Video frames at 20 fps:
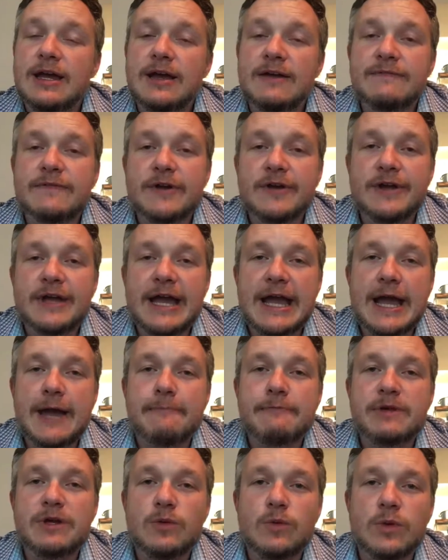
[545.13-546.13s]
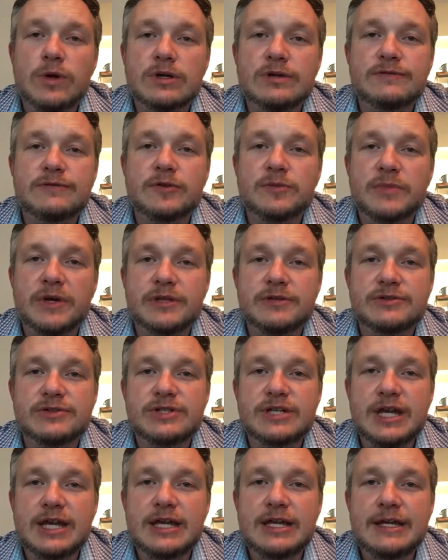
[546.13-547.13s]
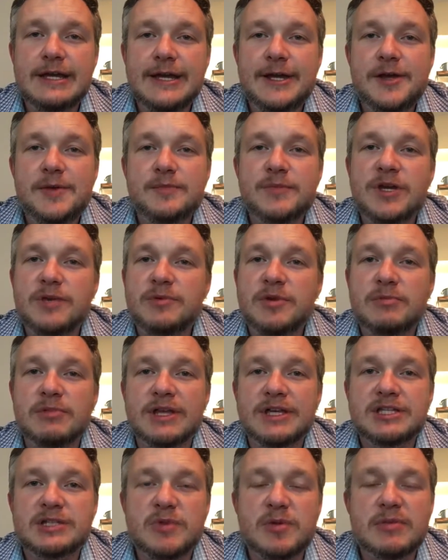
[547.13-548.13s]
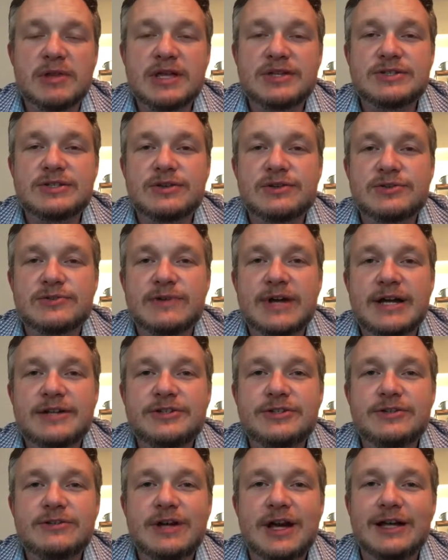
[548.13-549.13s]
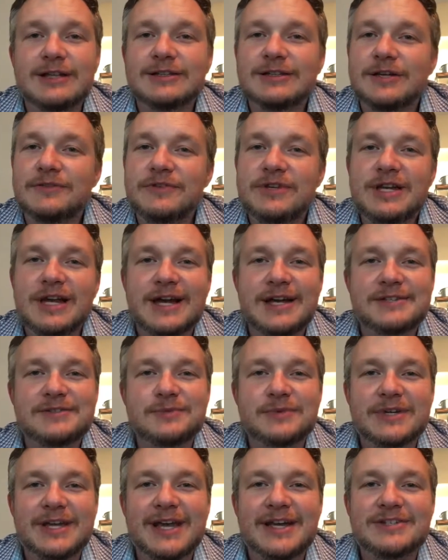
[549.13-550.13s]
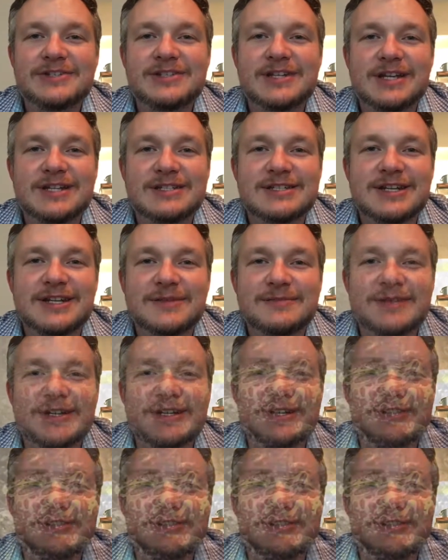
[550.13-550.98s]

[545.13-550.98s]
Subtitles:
Very happy, wonderful Mother's Day. May you be blessed to be blessing those around you. I love you guys, and we'll catch you next time.